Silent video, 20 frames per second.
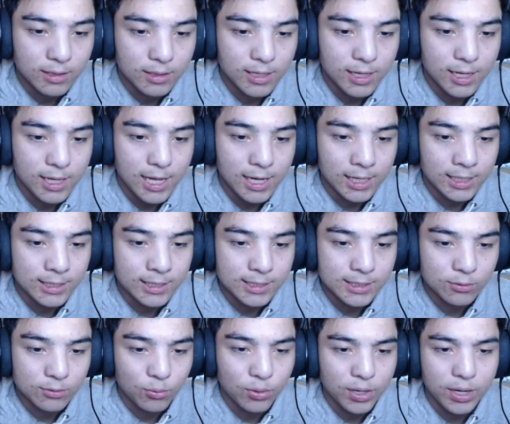yeah, like
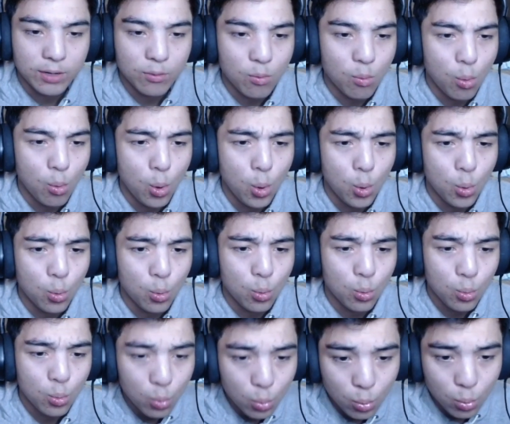this way. Whoa,
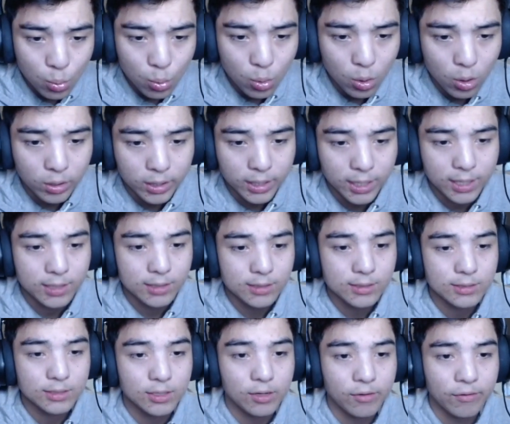okay,
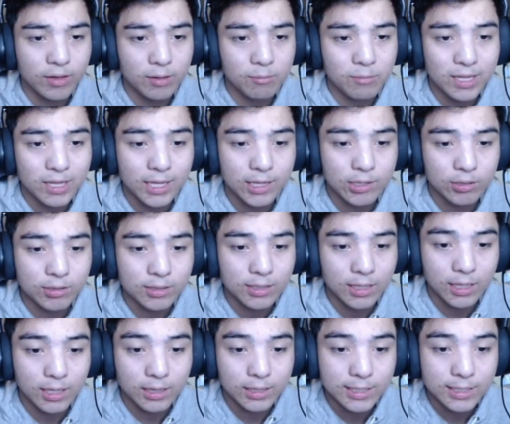so everybody got
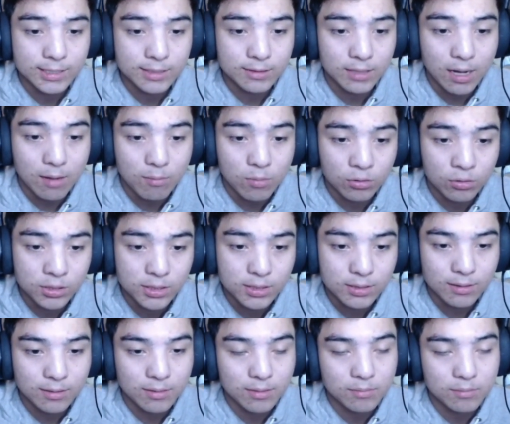uh, this
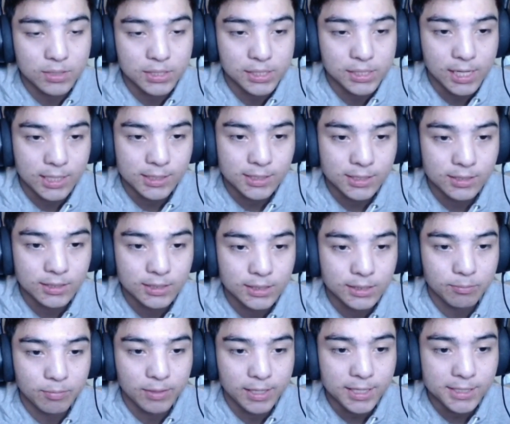amongst uh, B G Ls
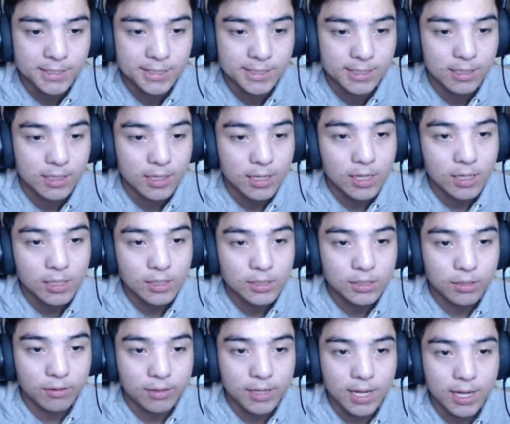splits.
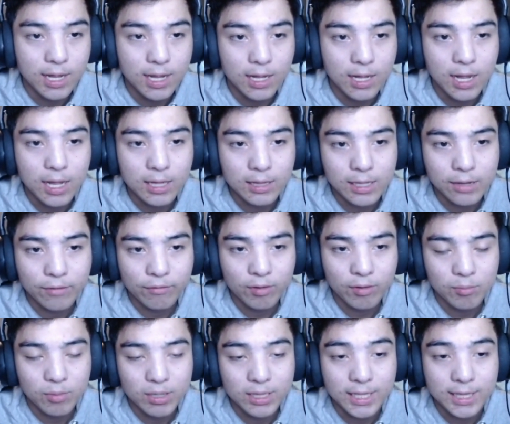So yeah, and
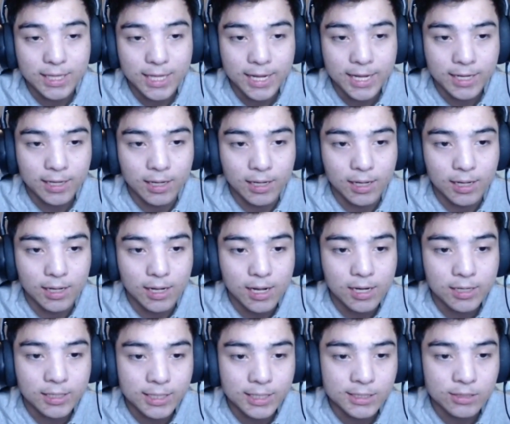everybody take uh,
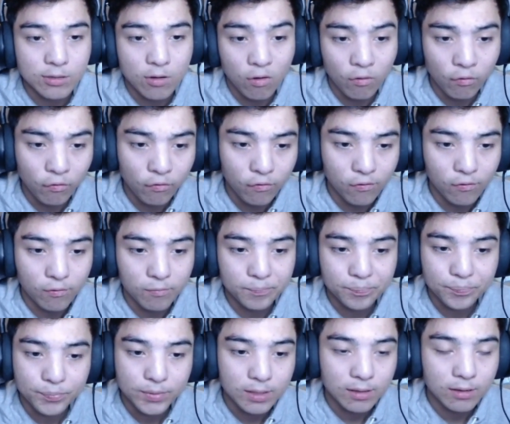a case off
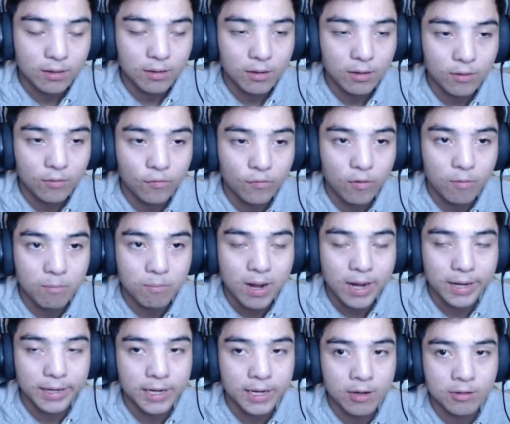from
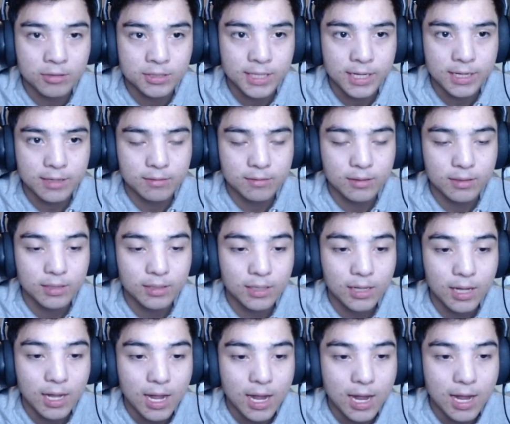BUYGHC,
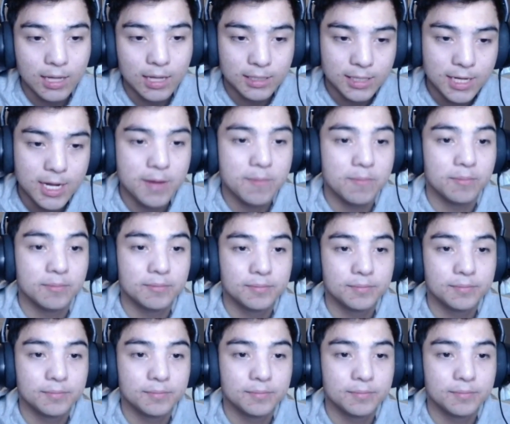and yeah.